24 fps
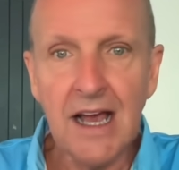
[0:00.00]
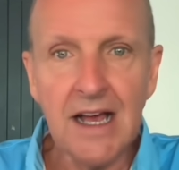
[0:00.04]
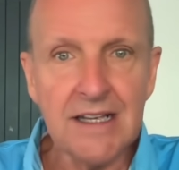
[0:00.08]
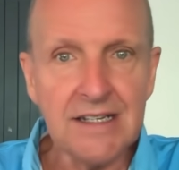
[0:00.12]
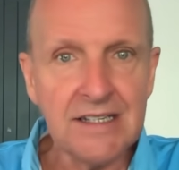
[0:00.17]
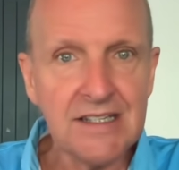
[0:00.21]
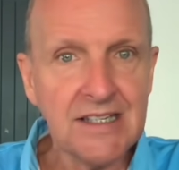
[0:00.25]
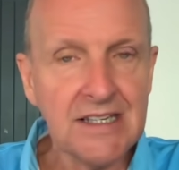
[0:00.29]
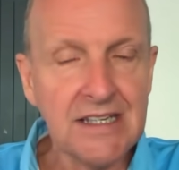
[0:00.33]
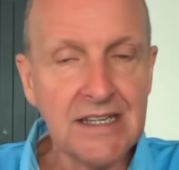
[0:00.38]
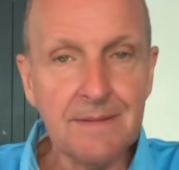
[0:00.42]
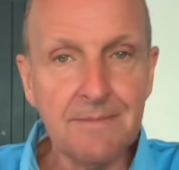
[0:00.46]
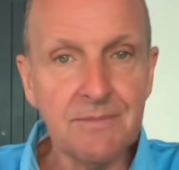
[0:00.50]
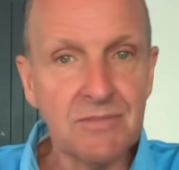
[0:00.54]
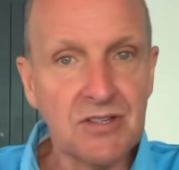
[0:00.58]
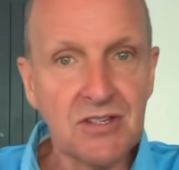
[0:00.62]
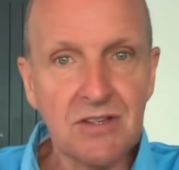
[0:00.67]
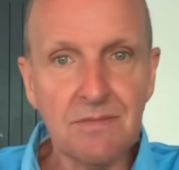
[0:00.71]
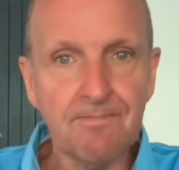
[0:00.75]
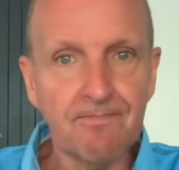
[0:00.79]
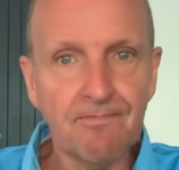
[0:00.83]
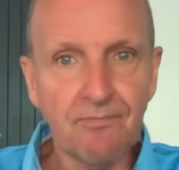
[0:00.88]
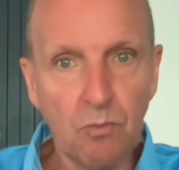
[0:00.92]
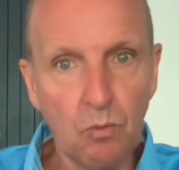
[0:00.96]

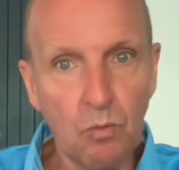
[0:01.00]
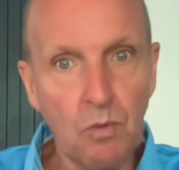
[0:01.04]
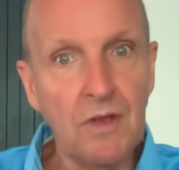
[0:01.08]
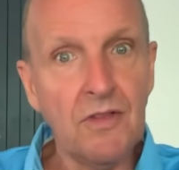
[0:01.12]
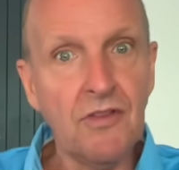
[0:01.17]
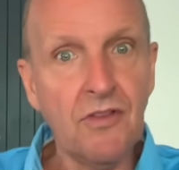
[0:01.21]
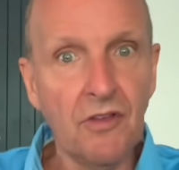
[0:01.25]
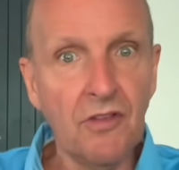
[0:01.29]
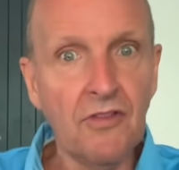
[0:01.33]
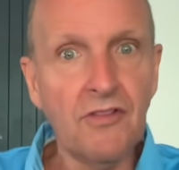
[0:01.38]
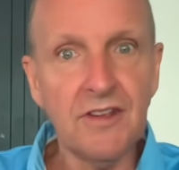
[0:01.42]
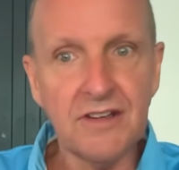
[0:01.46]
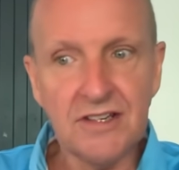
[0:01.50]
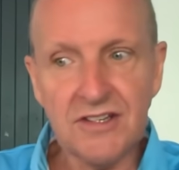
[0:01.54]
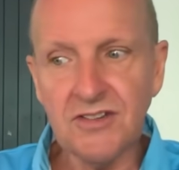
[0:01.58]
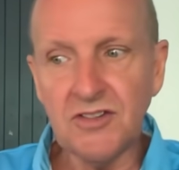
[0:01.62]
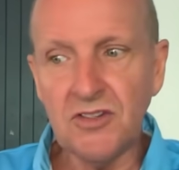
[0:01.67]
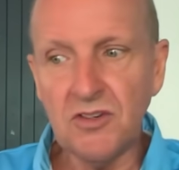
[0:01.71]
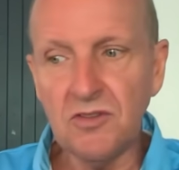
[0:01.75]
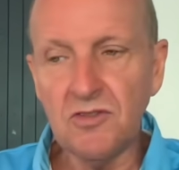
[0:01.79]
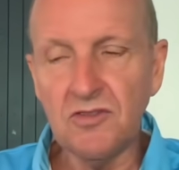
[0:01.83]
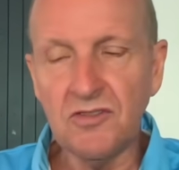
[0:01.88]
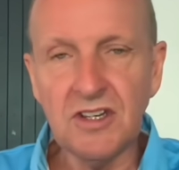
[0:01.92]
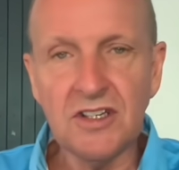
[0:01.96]
Seems with this
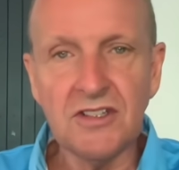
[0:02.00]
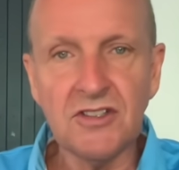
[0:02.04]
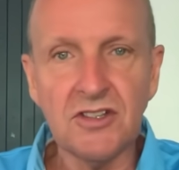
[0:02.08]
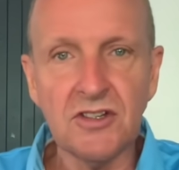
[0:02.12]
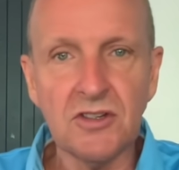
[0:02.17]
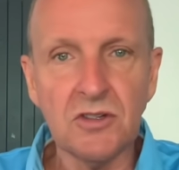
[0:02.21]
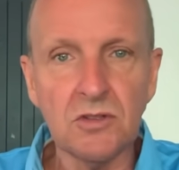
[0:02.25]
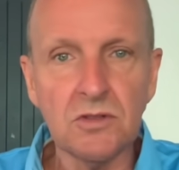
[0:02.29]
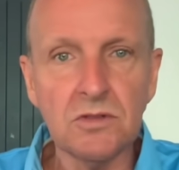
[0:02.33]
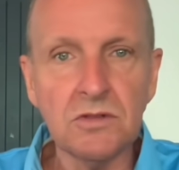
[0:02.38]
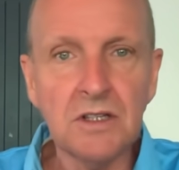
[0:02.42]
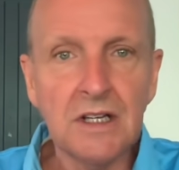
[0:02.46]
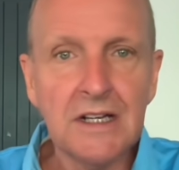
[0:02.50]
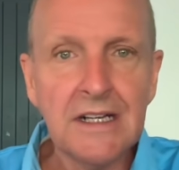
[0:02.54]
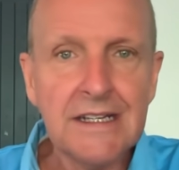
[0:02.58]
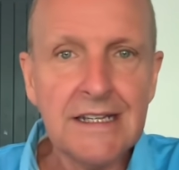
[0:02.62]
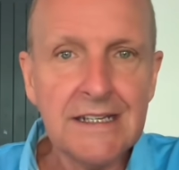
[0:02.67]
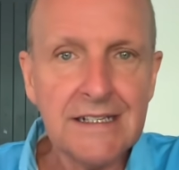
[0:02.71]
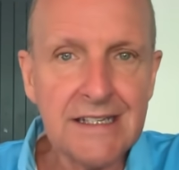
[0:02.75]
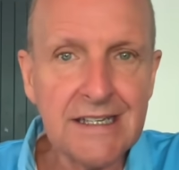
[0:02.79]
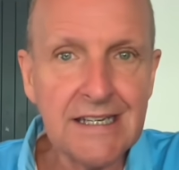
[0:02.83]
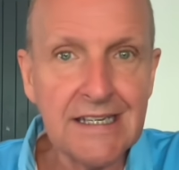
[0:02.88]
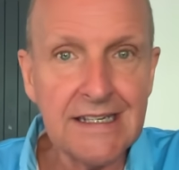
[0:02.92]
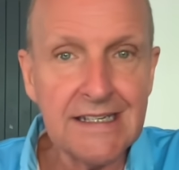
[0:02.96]
new digital
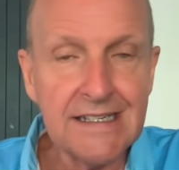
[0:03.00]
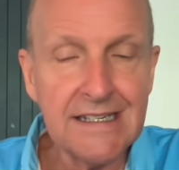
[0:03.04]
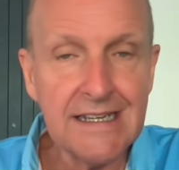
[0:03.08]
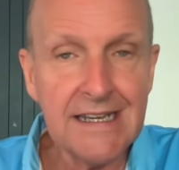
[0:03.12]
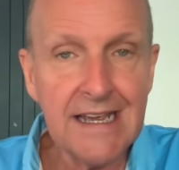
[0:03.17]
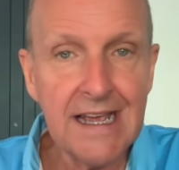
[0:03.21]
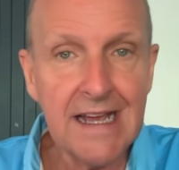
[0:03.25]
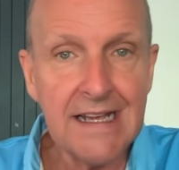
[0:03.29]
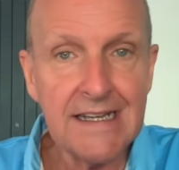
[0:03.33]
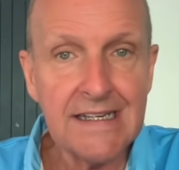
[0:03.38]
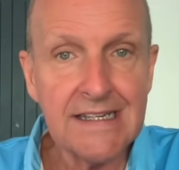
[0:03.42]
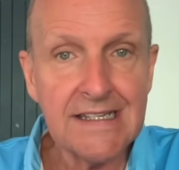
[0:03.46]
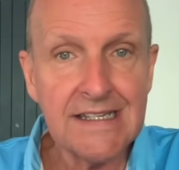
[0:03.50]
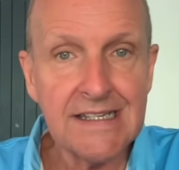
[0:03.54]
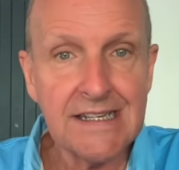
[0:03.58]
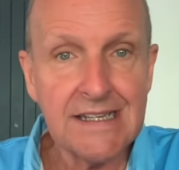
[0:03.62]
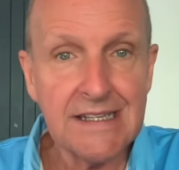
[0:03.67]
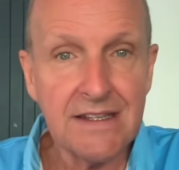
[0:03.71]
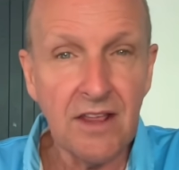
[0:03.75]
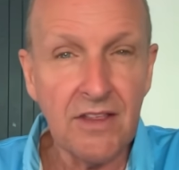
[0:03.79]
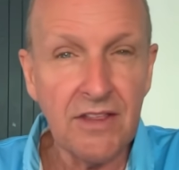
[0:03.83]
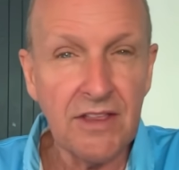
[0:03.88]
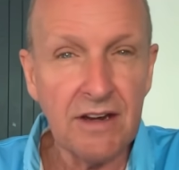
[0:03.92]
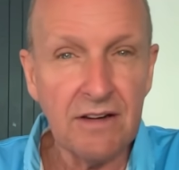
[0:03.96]

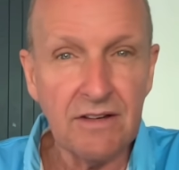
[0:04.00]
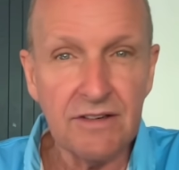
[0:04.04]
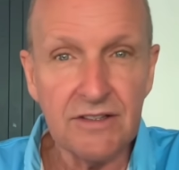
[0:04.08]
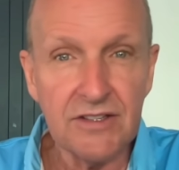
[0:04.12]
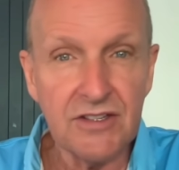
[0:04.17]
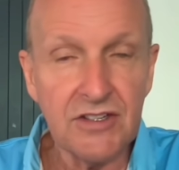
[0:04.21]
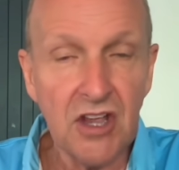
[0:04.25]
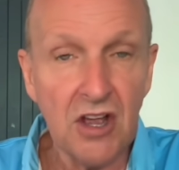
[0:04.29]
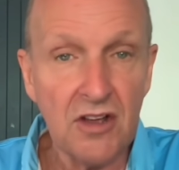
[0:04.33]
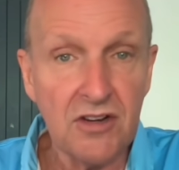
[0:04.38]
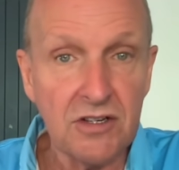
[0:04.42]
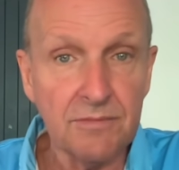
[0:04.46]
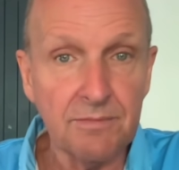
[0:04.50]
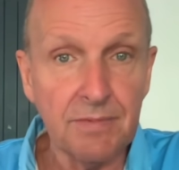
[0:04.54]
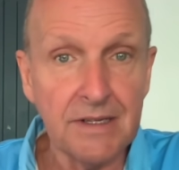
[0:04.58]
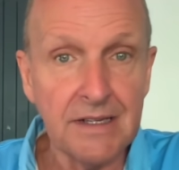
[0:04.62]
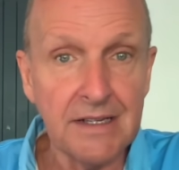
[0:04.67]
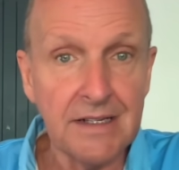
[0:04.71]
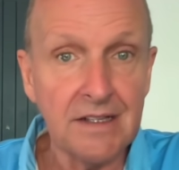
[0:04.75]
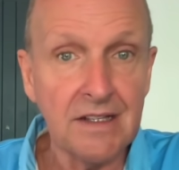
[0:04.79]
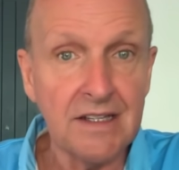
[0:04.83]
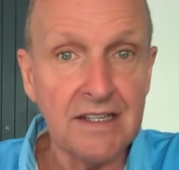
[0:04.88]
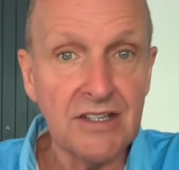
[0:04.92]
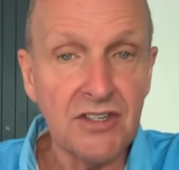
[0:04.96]
TDAC that there is going to be
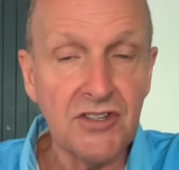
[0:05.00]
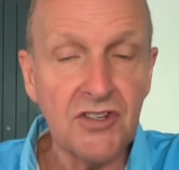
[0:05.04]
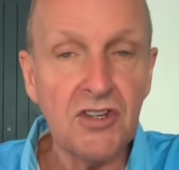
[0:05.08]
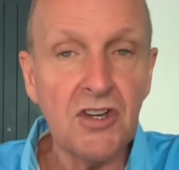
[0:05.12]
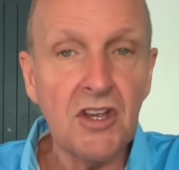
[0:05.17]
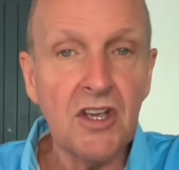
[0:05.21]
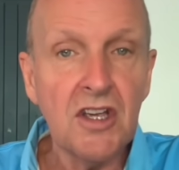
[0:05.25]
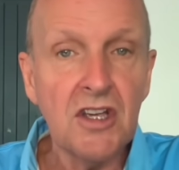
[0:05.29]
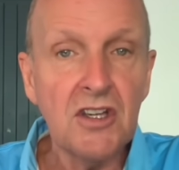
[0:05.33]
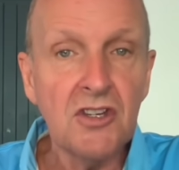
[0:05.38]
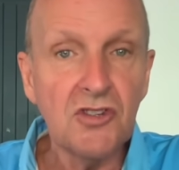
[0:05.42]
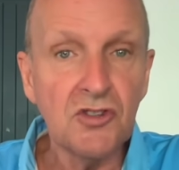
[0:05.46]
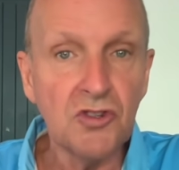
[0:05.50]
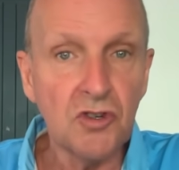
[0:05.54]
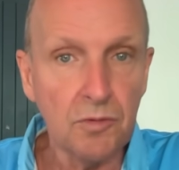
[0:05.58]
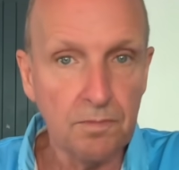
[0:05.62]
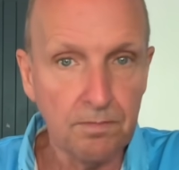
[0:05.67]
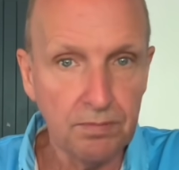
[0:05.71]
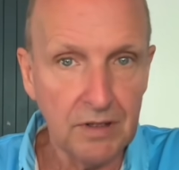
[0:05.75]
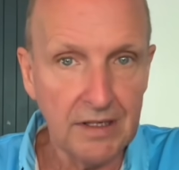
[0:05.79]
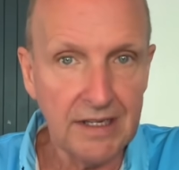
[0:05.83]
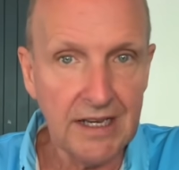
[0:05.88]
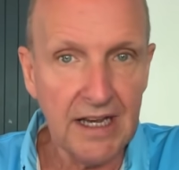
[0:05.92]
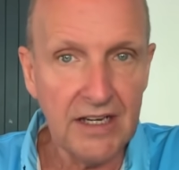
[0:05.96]
at least
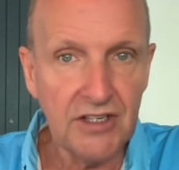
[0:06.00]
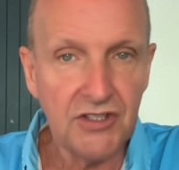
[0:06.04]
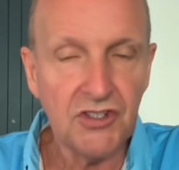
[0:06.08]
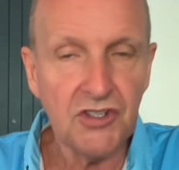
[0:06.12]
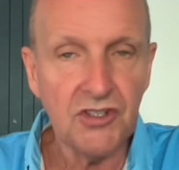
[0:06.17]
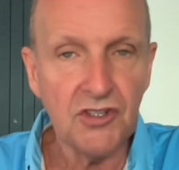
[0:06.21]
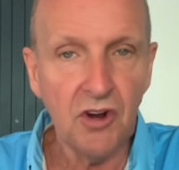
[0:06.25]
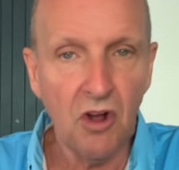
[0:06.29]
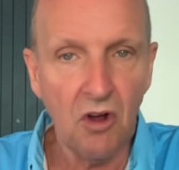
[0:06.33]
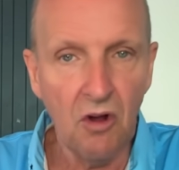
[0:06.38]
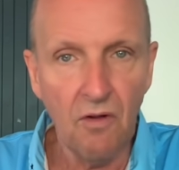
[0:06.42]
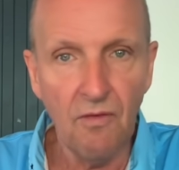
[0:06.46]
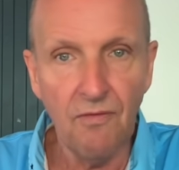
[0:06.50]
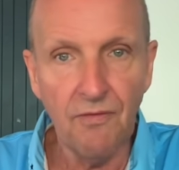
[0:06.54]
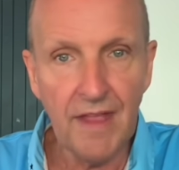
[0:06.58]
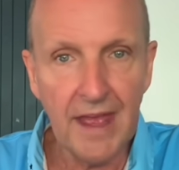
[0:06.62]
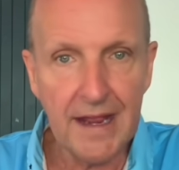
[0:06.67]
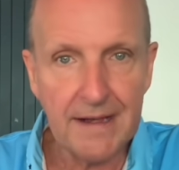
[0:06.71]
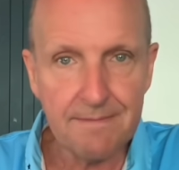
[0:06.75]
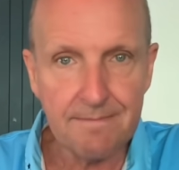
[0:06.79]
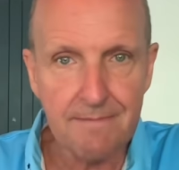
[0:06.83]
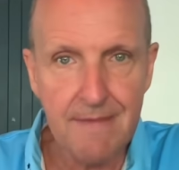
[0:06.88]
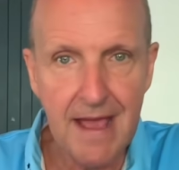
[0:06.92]
duplication on that